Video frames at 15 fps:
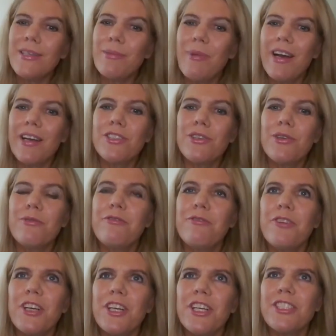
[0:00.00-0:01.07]
us about your
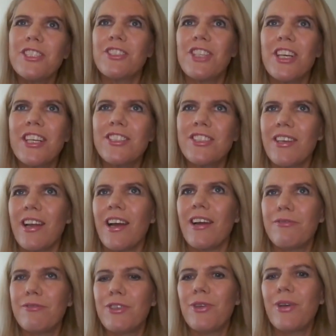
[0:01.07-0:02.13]
first Change Your
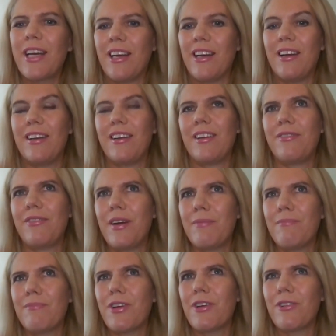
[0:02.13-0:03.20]
Life tour. If
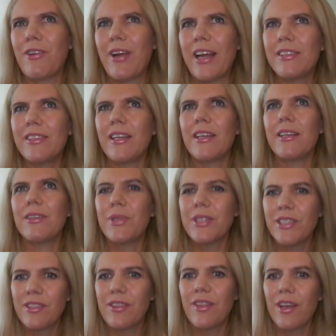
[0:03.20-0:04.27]
I'm correct, it
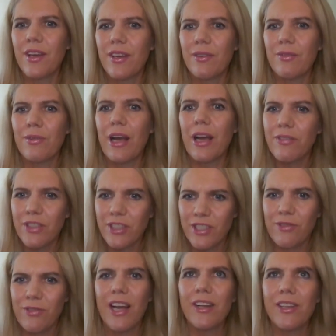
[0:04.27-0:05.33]
was the
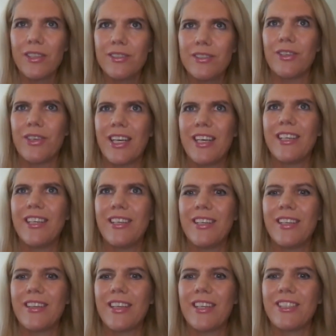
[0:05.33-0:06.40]
Rovers Rail tour
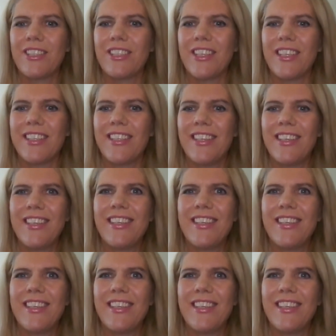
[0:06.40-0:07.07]
that you did.